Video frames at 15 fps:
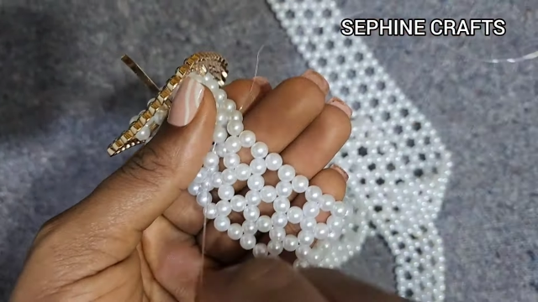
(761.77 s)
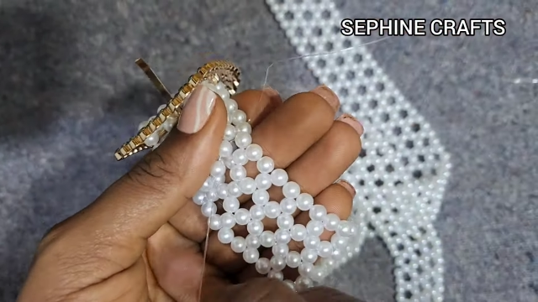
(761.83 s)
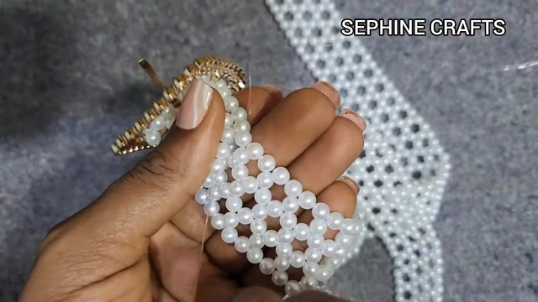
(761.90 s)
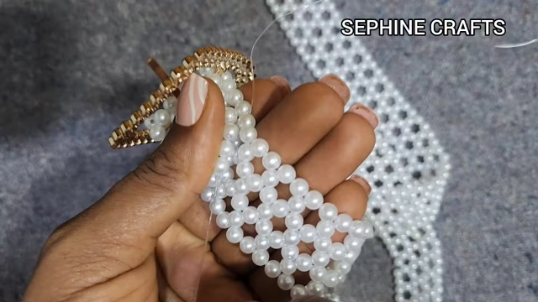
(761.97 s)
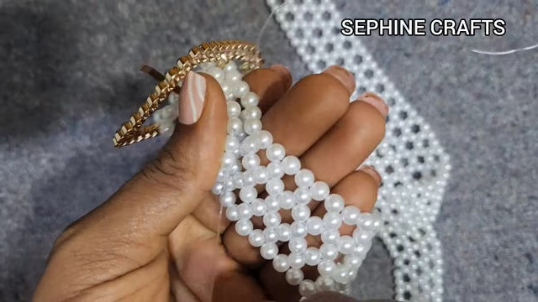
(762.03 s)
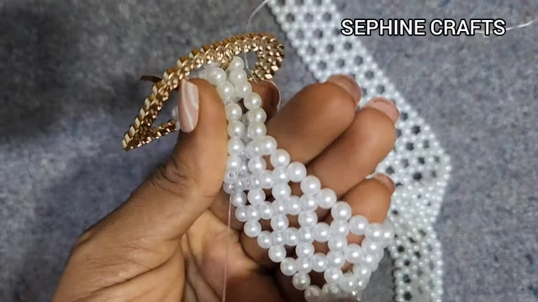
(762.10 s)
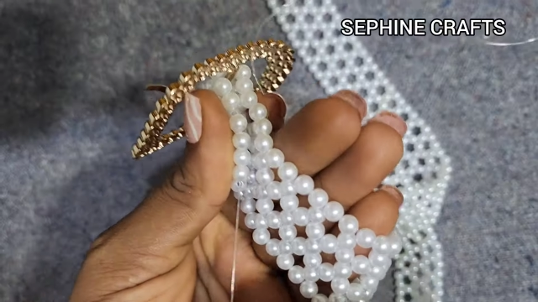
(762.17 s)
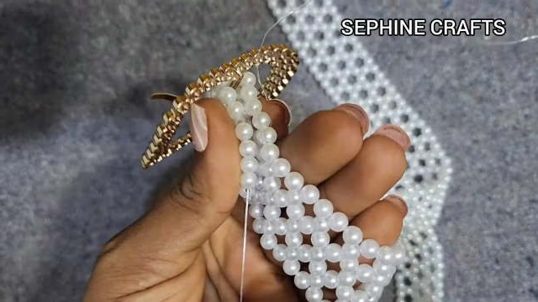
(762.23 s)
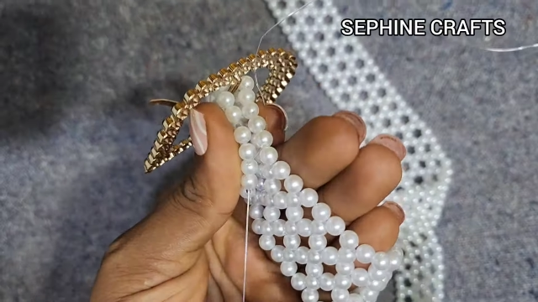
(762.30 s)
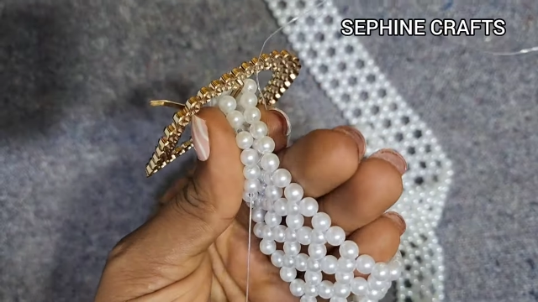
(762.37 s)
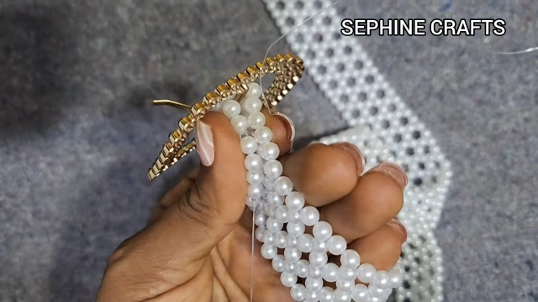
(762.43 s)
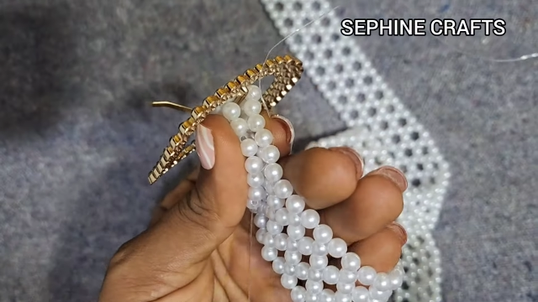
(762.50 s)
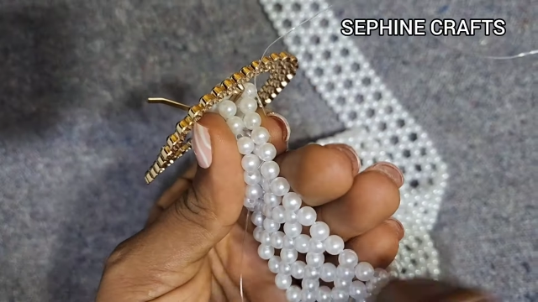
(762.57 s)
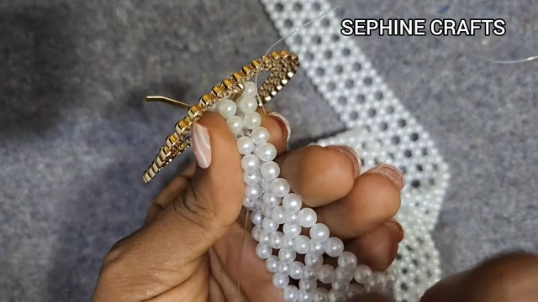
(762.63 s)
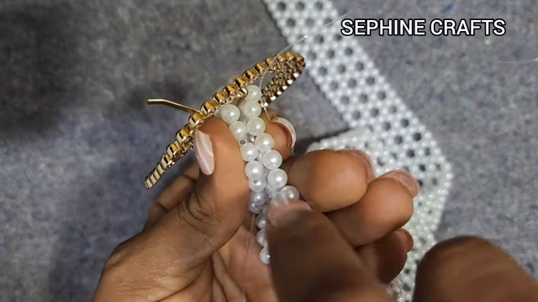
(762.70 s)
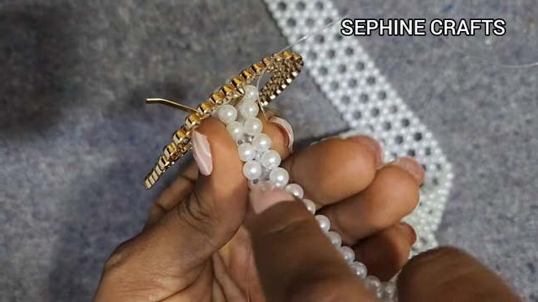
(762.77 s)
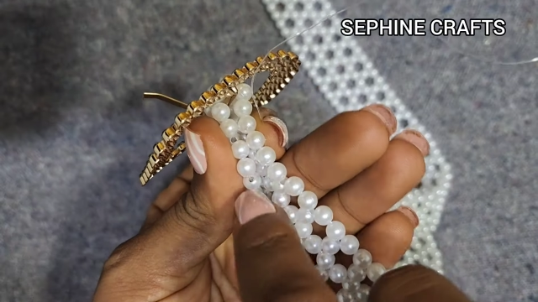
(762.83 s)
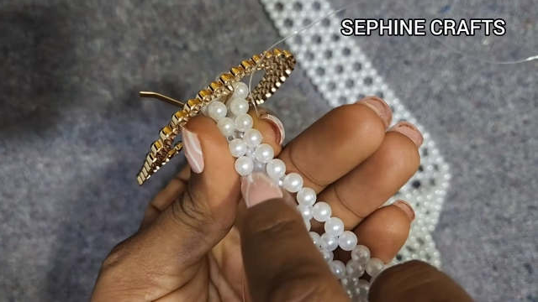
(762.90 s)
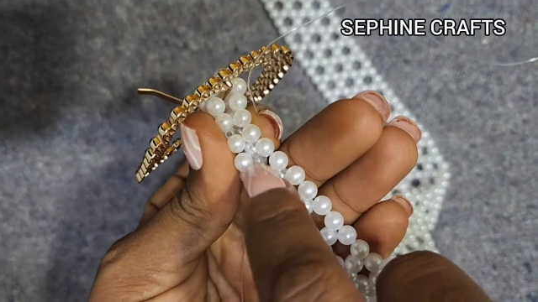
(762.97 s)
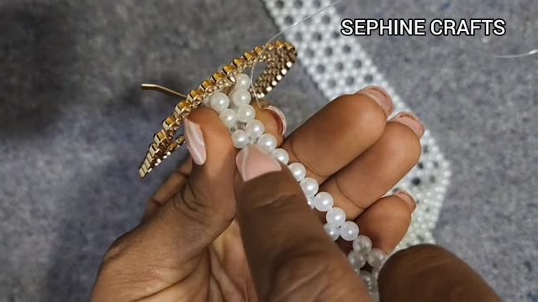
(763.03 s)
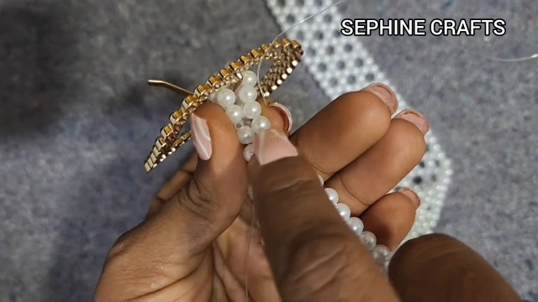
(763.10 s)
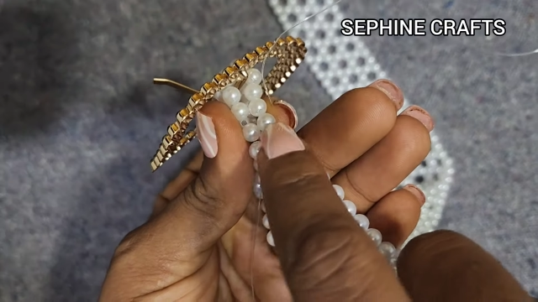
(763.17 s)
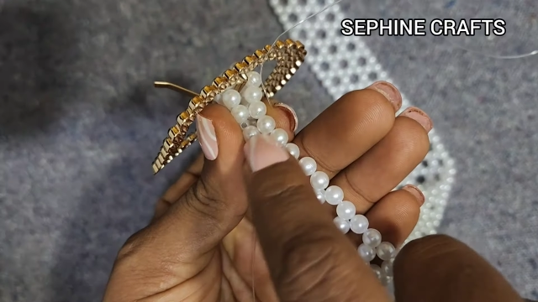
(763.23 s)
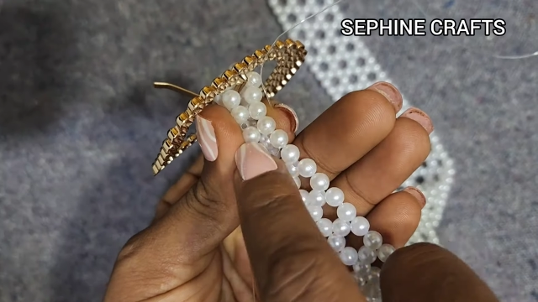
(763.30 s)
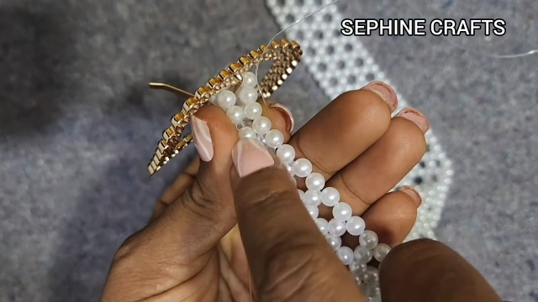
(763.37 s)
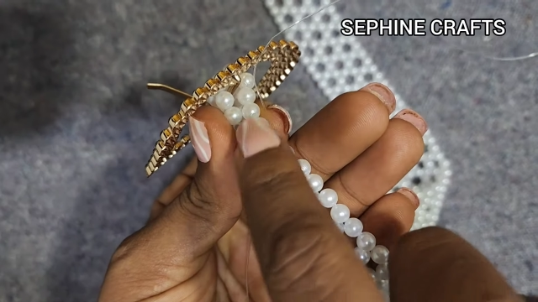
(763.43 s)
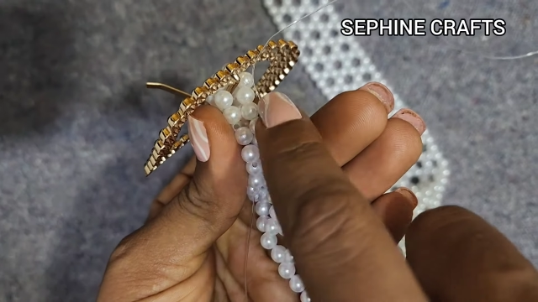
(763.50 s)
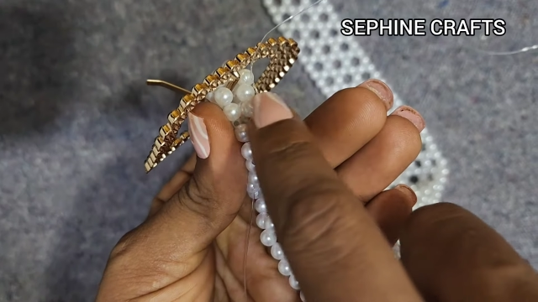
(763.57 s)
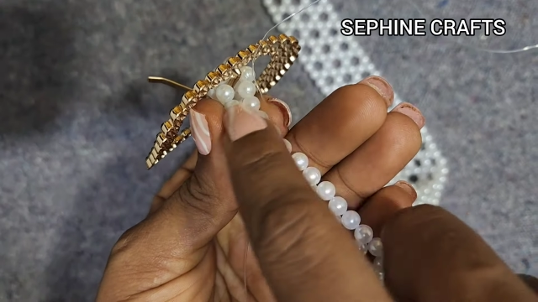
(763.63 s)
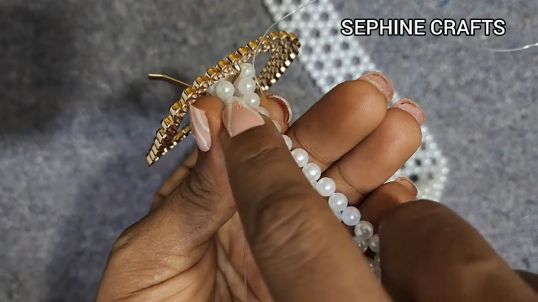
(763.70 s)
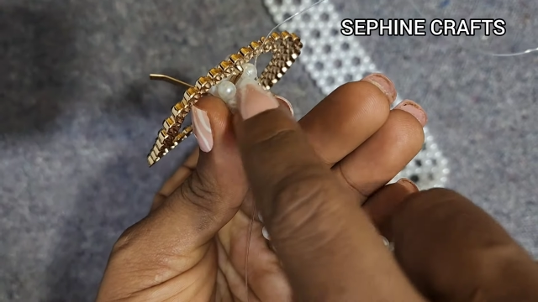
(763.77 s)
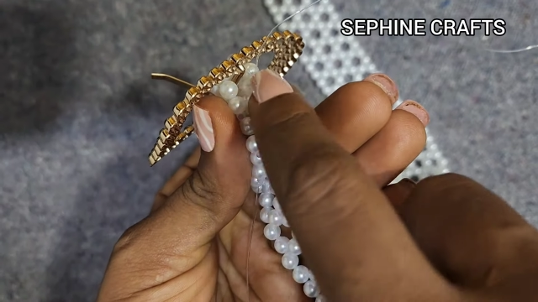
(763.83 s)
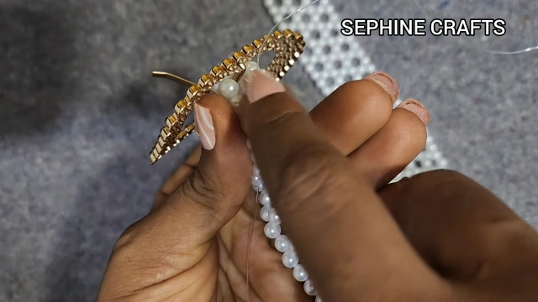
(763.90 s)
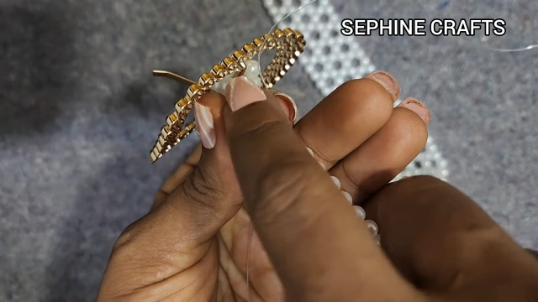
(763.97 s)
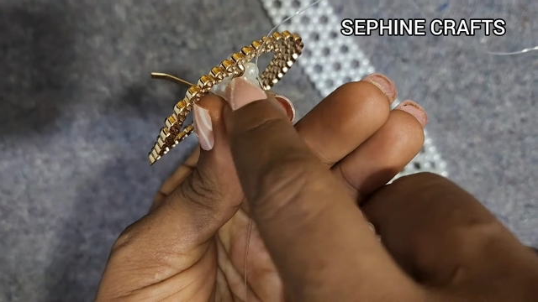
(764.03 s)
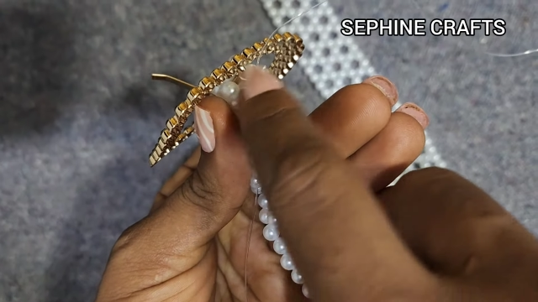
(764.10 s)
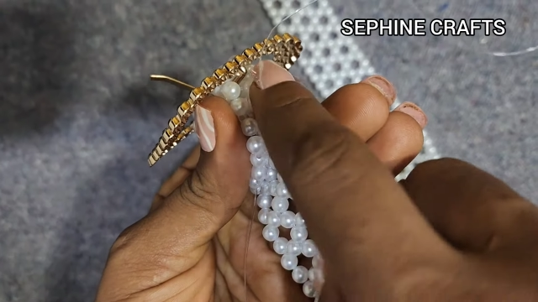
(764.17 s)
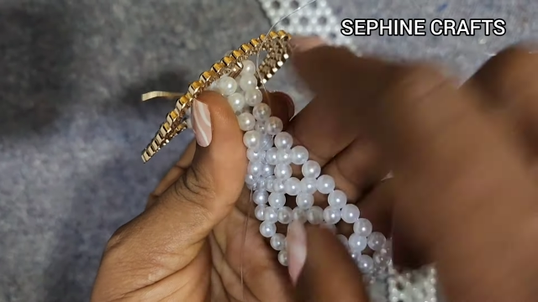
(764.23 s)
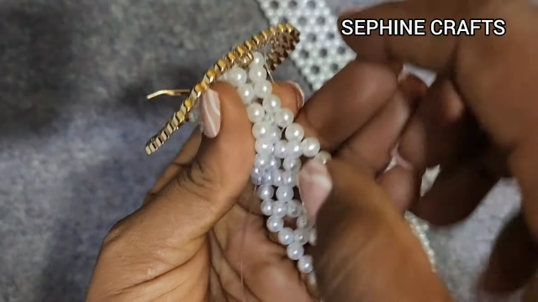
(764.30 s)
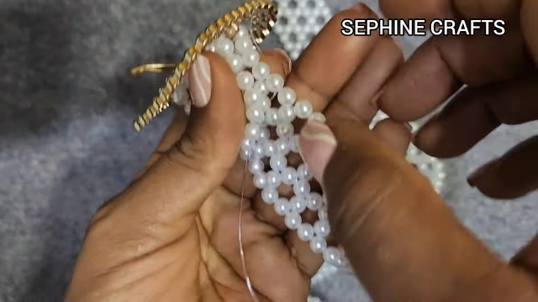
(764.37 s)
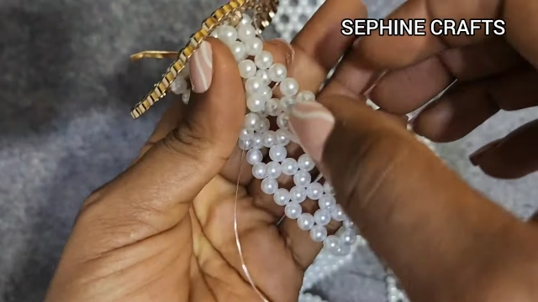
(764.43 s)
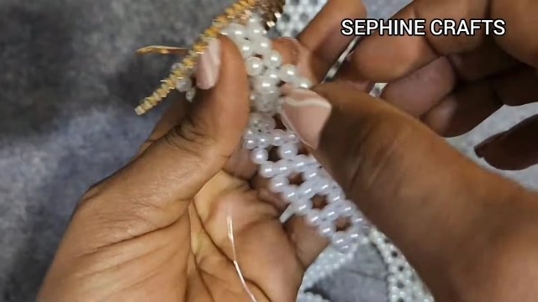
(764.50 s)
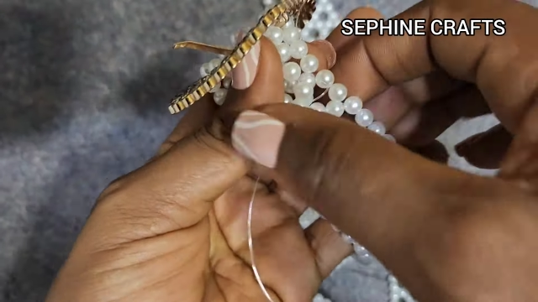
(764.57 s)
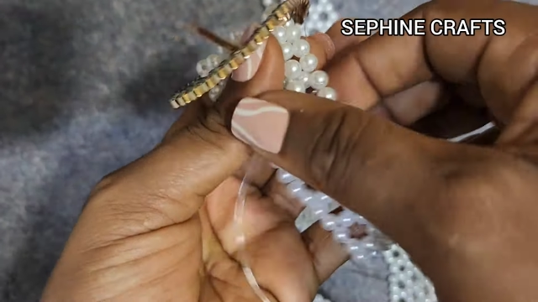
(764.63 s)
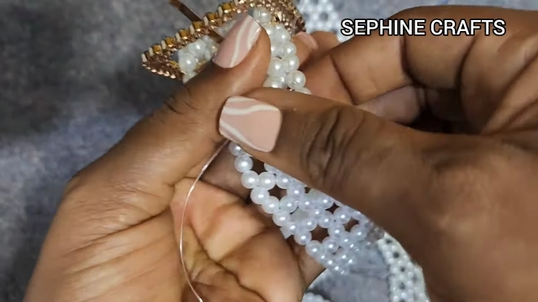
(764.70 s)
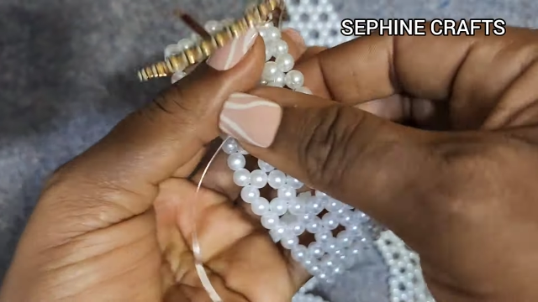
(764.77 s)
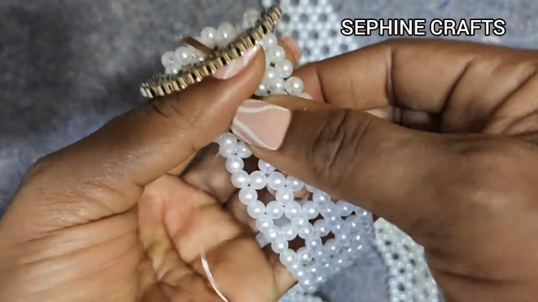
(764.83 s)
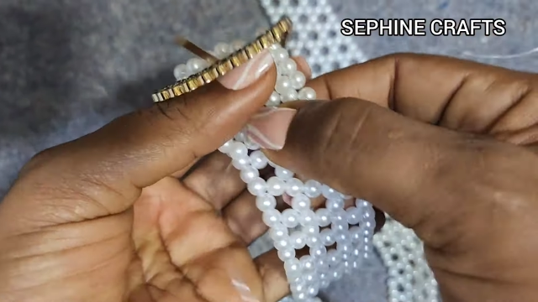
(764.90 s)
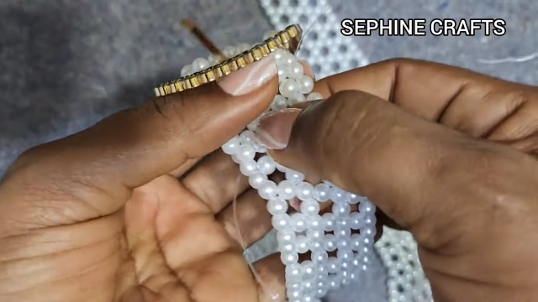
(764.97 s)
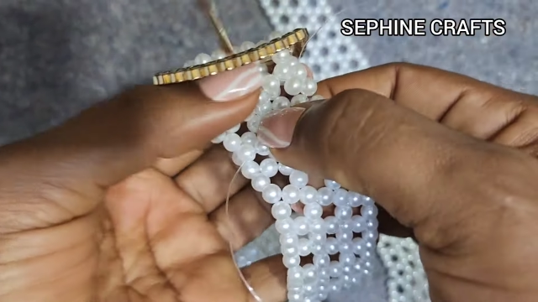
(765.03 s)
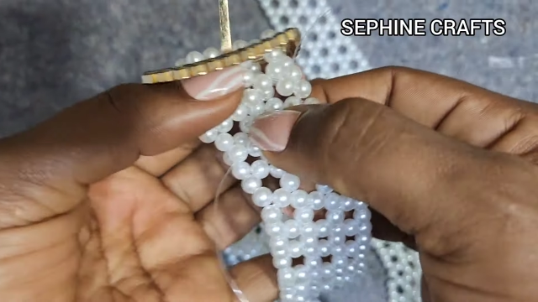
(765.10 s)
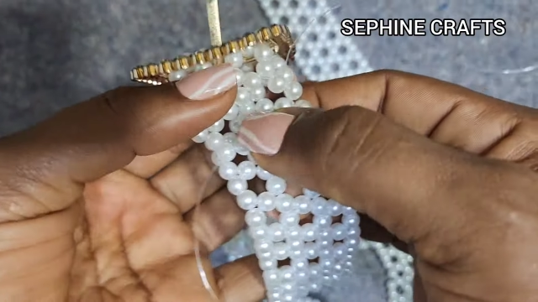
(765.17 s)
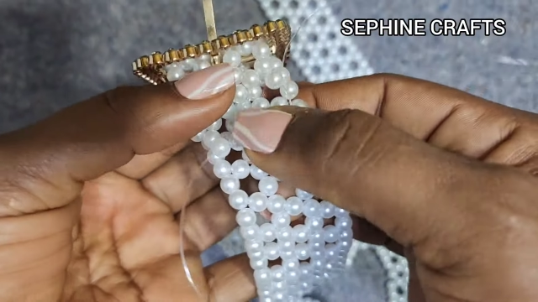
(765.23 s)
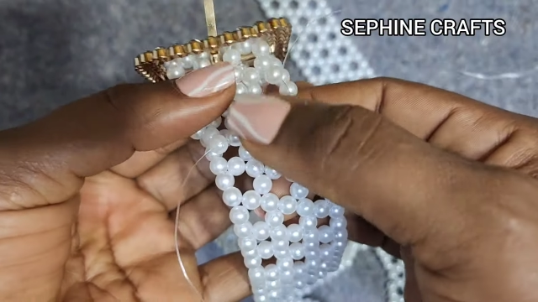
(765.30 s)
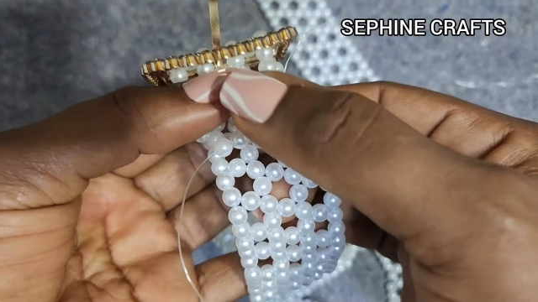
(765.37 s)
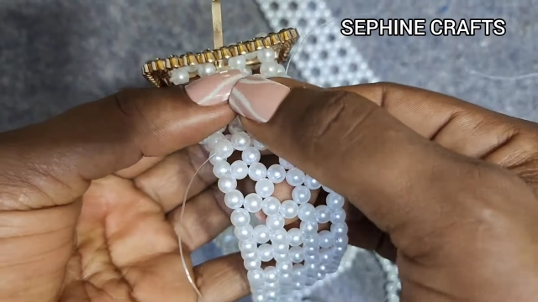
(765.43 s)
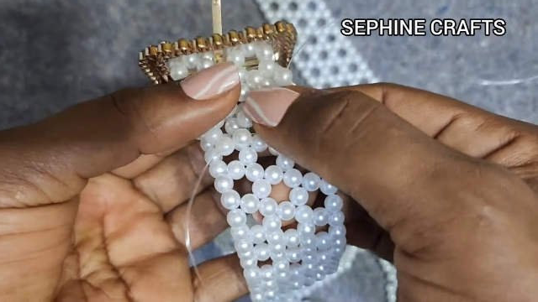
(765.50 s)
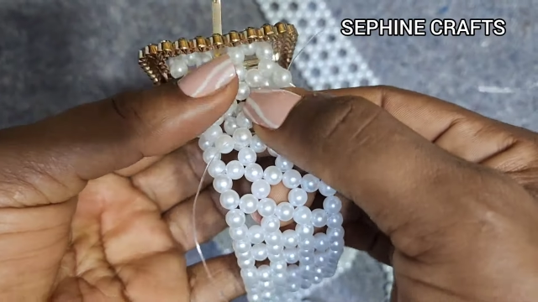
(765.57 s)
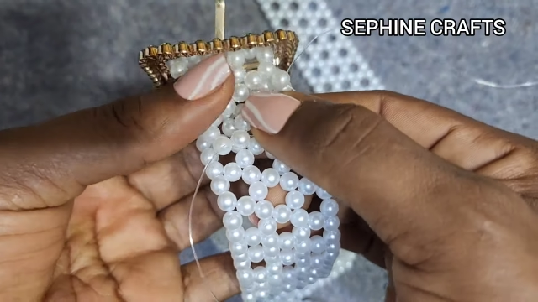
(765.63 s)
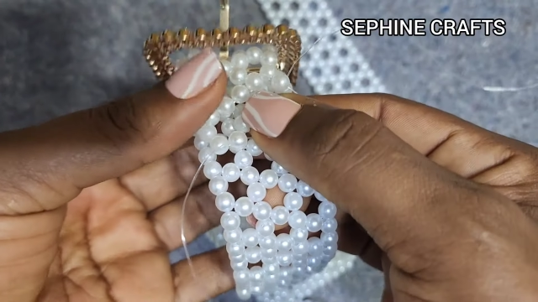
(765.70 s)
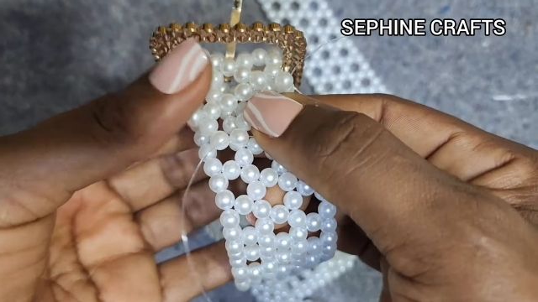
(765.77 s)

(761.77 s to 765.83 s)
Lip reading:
[unreadable: no face in view]